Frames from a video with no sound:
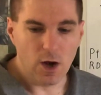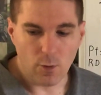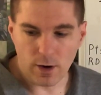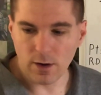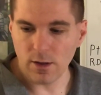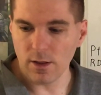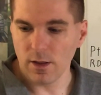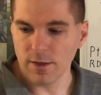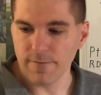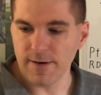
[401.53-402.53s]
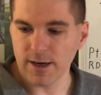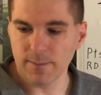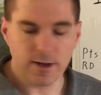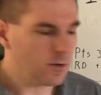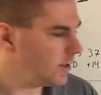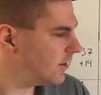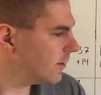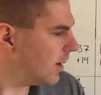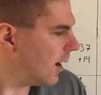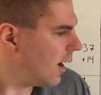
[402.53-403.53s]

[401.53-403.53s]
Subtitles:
Well, the fact of the matter is